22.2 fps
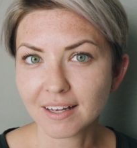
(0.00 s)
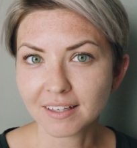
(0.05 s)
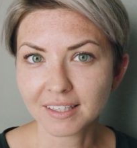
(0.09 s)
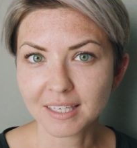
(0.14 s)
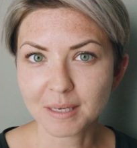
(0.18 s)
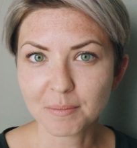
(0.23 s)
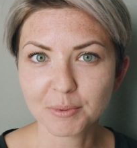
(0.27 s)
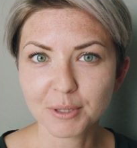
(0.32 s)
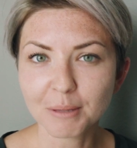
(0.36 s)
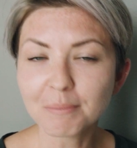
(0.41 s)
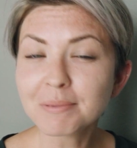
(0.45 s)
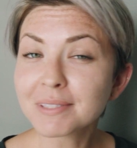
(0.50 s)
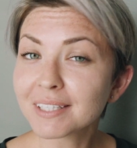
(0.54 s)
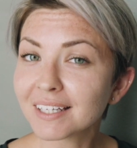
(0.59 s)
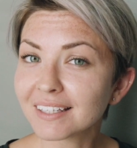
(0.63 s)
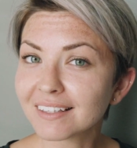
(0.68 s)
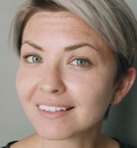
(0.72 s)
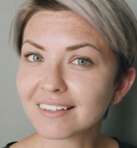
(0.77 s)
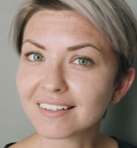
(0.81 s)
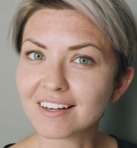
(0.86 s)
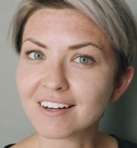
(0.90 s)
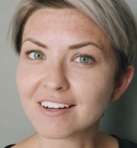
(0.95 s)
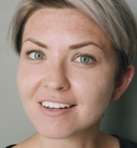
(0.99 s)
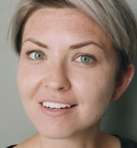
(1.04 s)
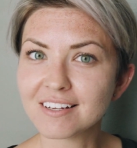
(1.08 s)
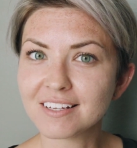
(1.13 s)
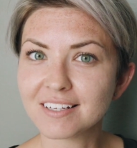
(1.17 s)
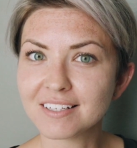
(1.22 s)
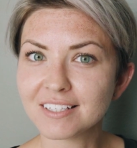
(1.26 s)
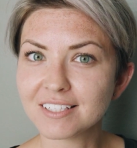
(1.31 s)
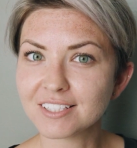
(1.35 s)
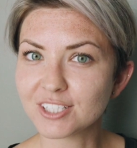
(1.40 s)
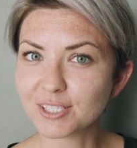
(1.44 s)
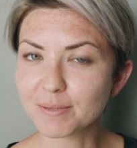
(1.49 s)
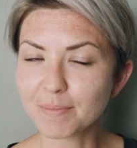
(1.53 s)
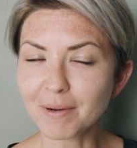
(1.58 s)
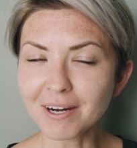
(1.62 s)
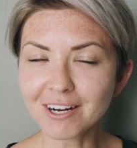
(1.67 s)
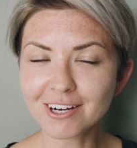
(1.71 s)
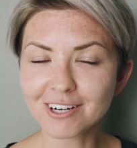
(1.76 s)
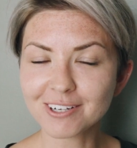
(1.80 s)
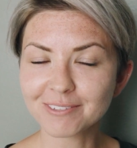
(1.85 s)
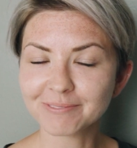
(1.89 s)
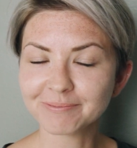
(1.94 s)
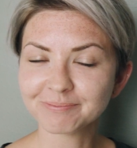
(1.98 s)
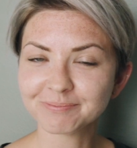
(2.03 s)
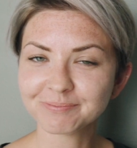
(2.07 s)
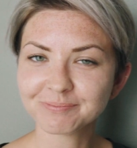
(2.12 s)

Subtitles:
keep you updated on tomorrow.